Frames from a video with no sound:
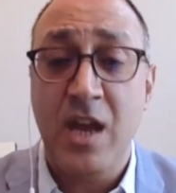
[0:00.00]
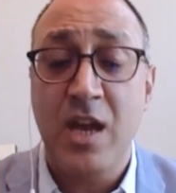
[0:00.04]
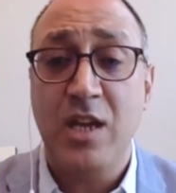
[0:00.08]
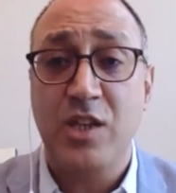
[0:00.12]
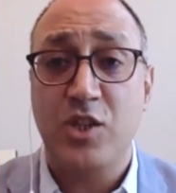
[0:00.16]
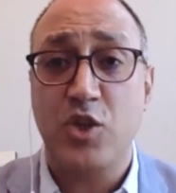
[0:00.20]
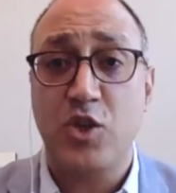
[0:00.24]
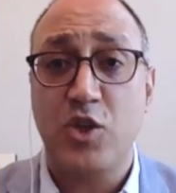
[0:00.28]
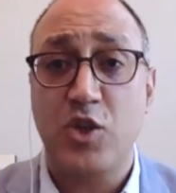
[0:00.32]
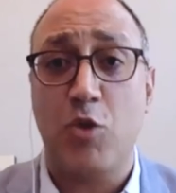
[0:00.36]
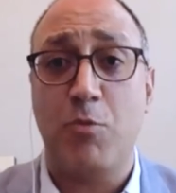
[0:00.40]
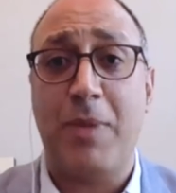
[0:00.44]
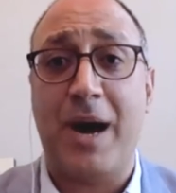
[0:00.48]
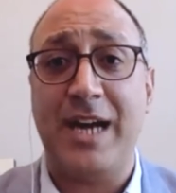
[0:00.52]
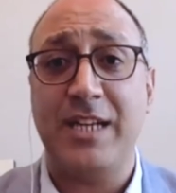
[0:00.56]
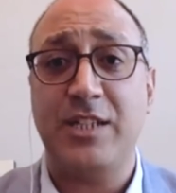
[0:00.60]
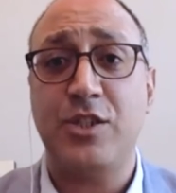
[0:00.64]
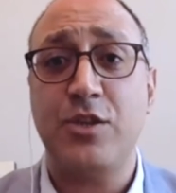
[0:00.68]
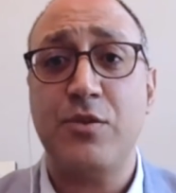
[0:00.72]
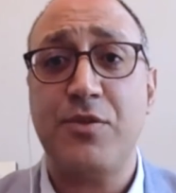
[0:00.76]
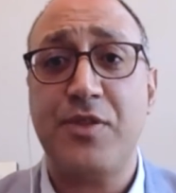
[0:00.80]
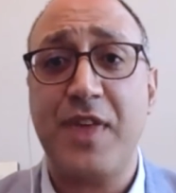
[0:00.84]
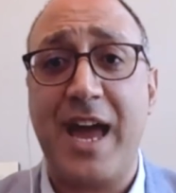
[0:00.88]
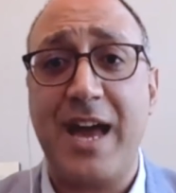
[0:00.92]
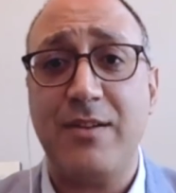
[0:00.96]
So by
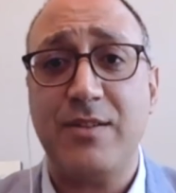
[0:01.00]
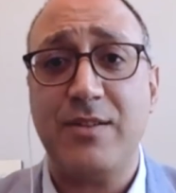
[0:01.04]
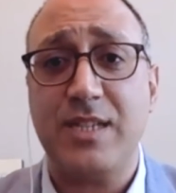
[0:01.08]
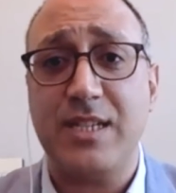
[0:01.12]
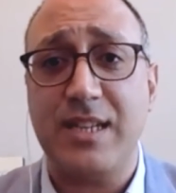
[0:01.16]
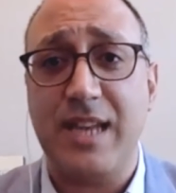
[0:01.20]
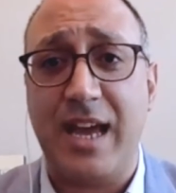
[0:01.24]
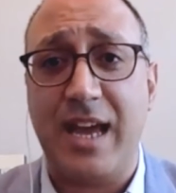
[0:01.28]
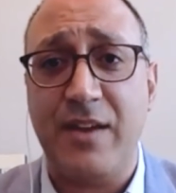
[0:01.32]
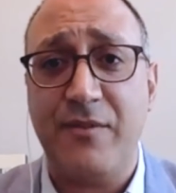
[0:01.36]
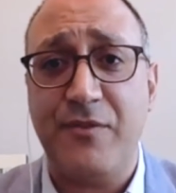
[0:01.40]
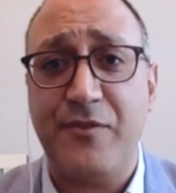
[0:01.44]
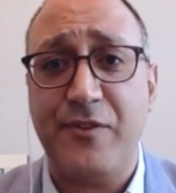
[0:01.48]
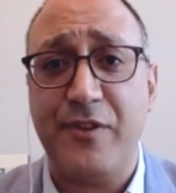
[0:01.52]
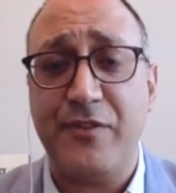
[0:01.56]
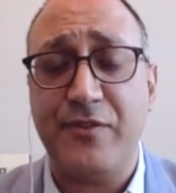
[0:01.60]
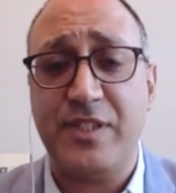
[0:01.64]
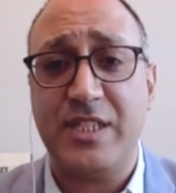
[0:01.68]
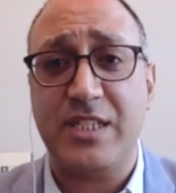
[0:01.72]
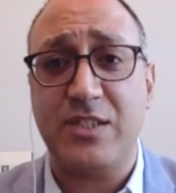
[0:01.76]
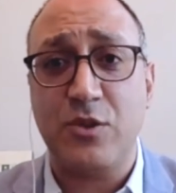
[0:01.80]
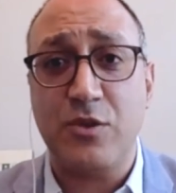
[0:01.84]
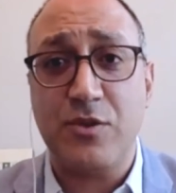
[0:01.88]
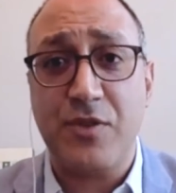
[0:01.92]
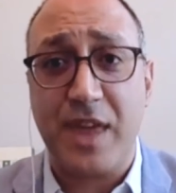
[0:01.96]

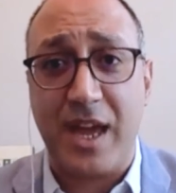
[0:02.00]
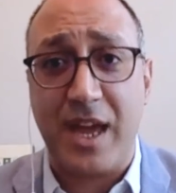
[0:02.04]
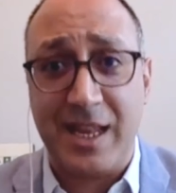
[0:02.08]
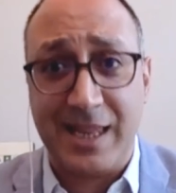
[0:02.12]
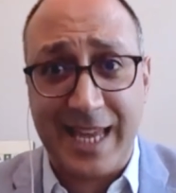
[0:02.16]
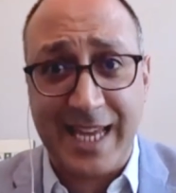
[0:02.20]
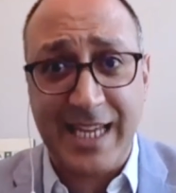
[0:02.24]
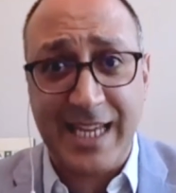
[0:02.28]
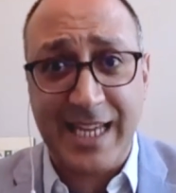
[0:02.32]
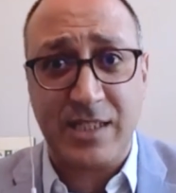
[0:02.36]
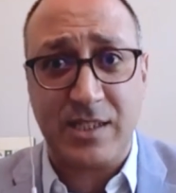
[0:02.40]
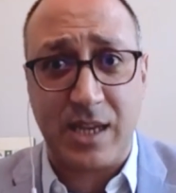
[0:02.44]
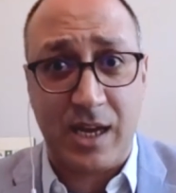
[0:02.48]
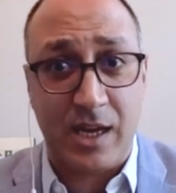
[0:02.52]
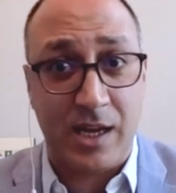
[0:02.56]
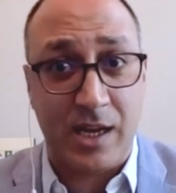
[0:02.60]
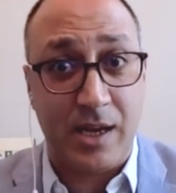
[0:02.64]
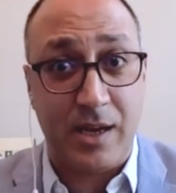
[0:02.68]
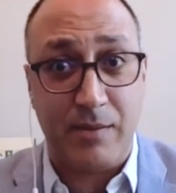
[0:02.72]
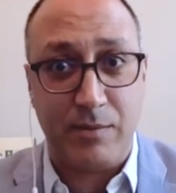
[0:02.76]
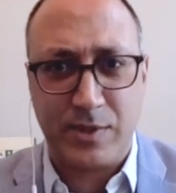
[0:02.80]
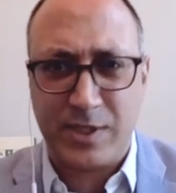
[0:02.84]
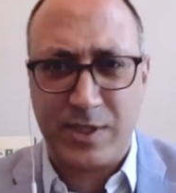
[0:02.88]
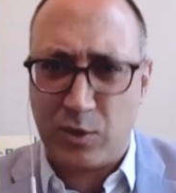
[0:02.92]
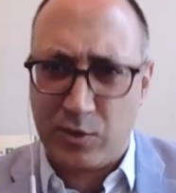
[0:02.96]

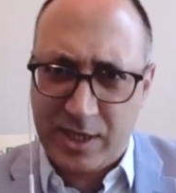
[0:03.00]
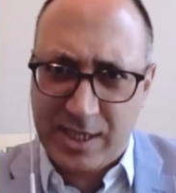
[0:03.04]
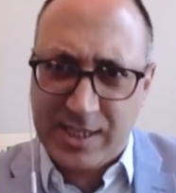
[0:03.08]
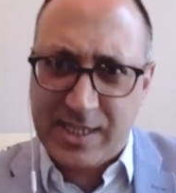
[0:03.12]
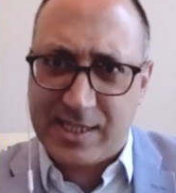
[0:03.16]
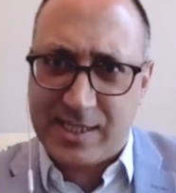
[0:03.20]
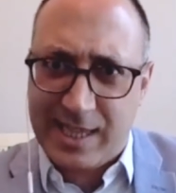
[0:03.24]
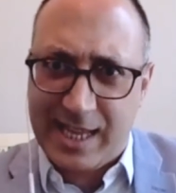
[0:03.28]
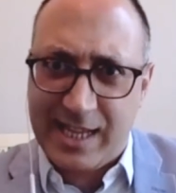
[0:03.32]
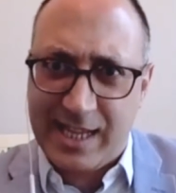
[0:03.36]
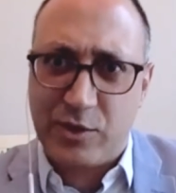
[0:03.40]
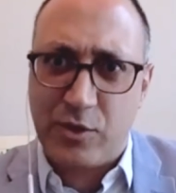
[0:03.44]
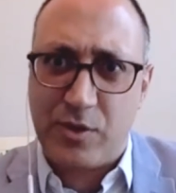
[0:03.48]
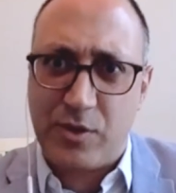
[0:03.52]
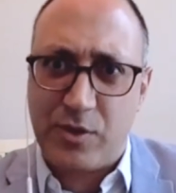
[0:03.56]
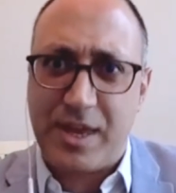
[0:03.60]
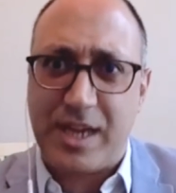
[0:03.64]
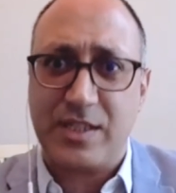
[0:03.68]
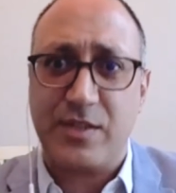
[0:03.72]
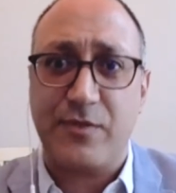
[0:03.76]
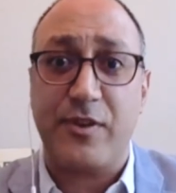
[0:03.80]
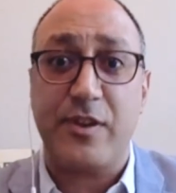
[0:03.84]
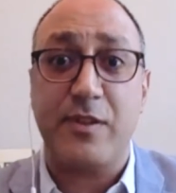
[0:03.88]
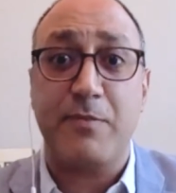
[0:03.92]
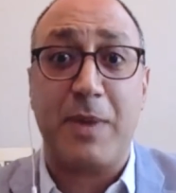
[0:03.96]
2015, so this is late
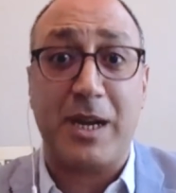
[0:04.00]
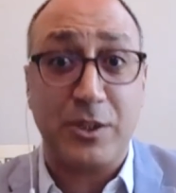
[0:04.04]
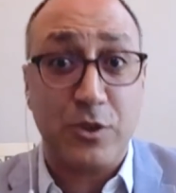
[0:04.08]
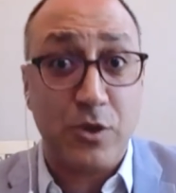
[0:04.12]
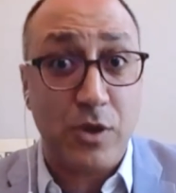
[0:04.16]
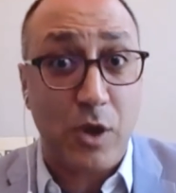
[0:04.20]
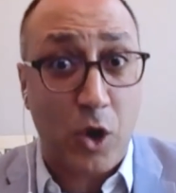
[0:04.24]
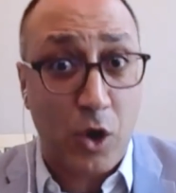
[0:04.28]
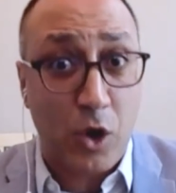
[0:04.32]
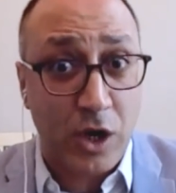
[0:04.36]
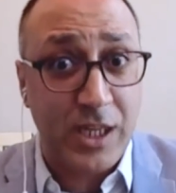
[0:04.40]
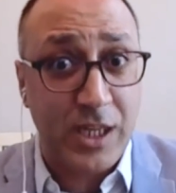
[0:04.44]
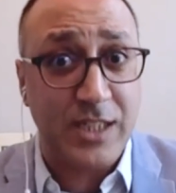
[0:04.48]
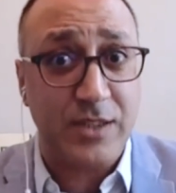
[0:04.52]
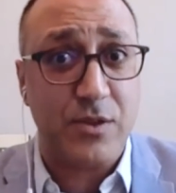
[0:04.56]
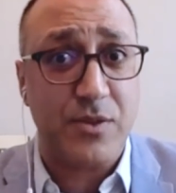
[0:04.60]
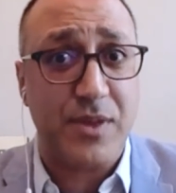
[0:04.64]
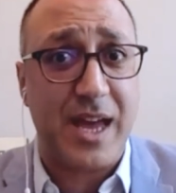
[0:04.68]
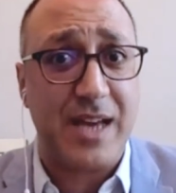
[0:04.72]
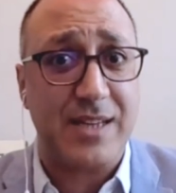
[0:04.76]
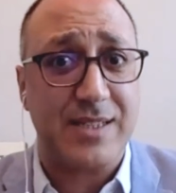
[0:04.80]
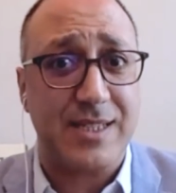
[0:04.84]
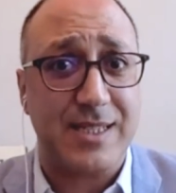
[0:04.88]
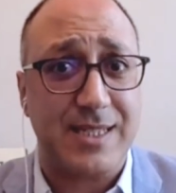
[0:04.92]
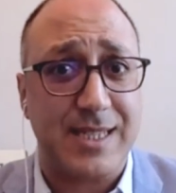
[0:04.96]
2015. By early
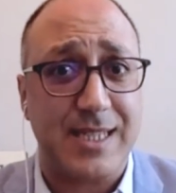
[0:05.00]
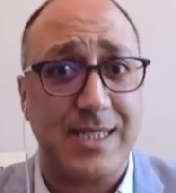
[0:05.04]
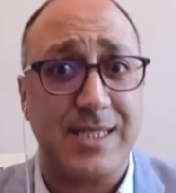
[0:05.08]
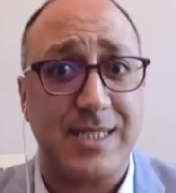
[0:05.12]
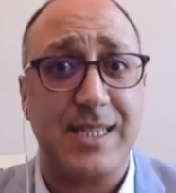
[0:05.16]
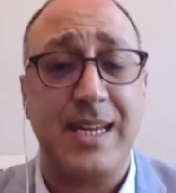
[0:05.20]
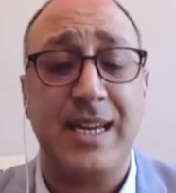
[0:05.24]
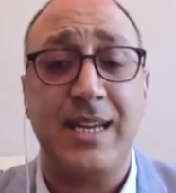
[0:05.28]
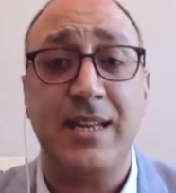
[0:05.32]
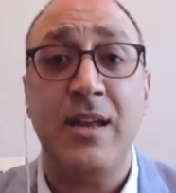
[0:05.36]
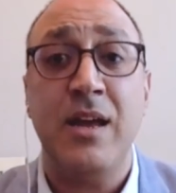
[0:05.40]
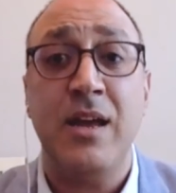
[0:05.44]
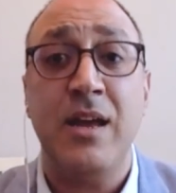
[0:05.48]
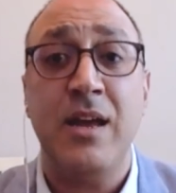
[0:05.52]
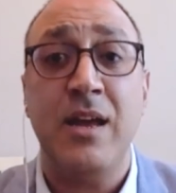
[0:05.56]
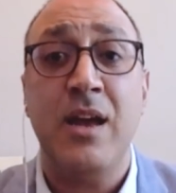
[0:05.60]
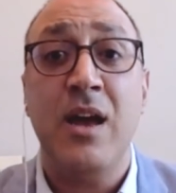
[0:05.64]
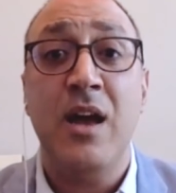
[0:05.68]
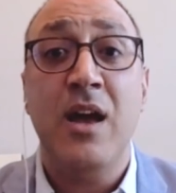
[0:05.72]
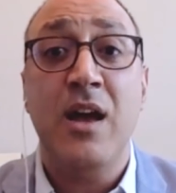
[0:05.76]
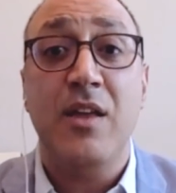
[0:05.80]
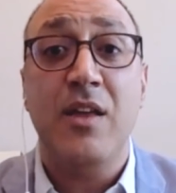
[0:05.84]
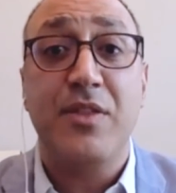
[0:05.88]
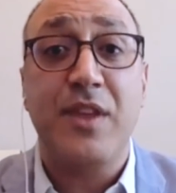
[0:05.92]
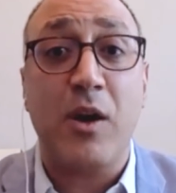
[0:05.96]
2016,
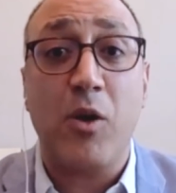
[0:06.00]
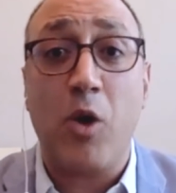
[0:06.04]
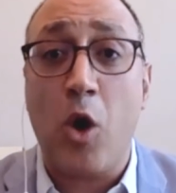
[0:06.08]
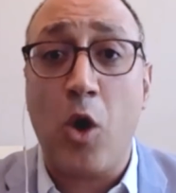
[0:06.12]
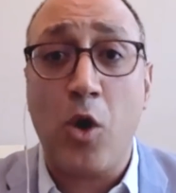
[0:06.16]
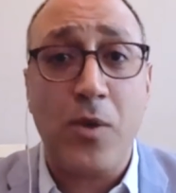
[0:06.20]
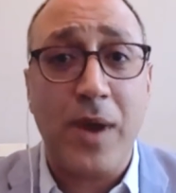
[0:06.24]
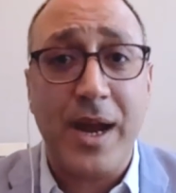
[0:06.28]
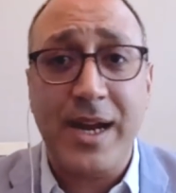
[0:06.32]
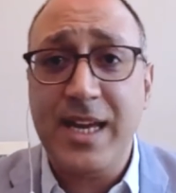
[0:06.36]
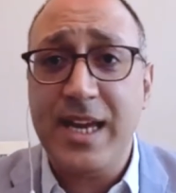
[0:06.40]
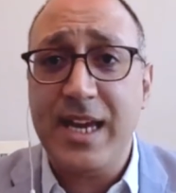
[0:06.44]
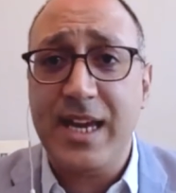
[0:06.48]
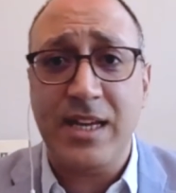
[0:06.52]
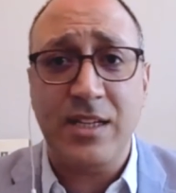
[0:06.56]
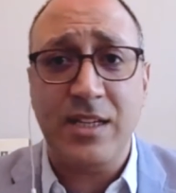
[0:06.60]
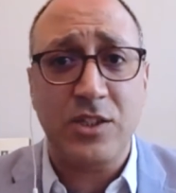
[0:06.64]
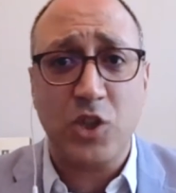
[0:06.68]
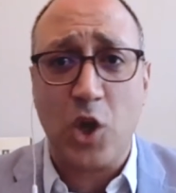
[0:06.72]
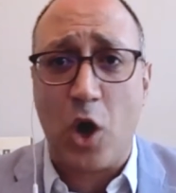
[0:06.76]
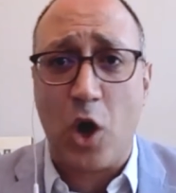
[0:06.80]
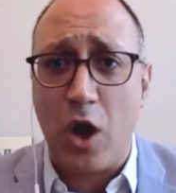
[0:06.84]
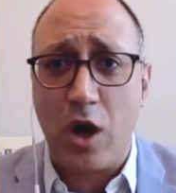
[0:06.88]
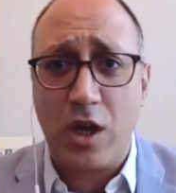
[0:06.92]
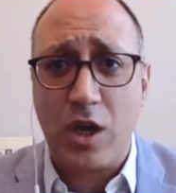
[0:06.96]
they're already in
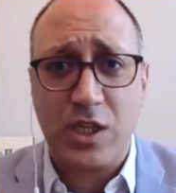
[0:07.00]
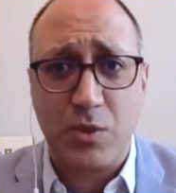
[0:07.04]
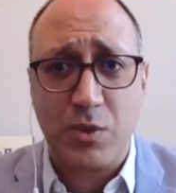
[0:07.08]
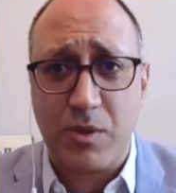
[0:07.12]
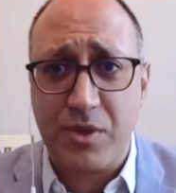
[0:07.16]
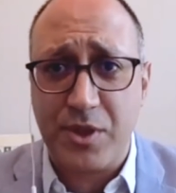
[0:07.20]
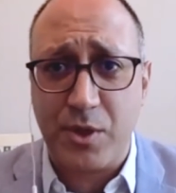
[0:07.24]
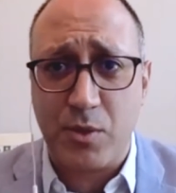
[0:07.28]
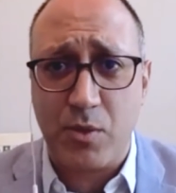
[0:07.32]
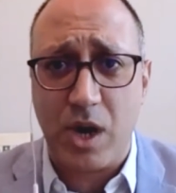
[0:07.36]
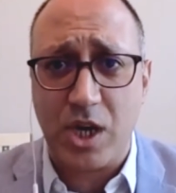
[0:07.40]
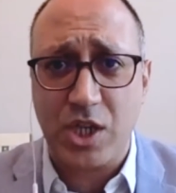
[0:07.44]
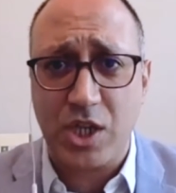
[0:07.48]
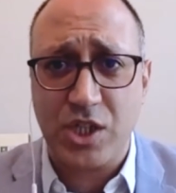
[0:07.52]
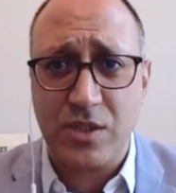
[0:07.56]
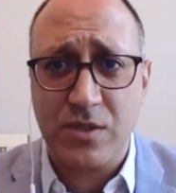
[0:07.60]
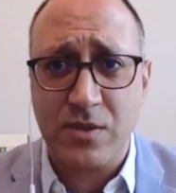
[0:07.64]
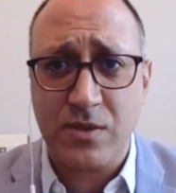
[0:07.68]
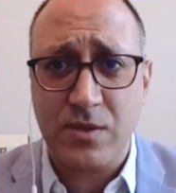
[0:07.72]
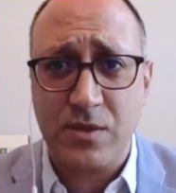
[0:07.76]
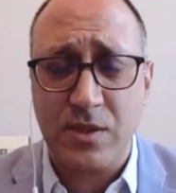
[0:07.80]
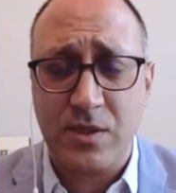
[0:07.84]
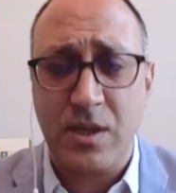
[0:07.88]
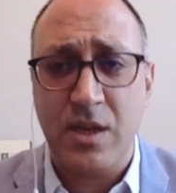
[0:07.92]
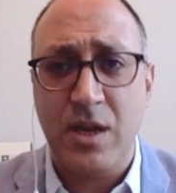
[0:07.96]
talks with the
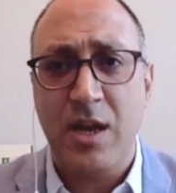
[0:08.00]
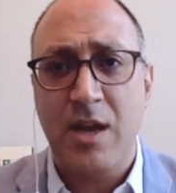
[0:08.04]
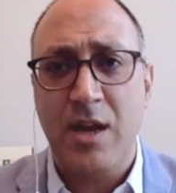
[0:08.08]
Russians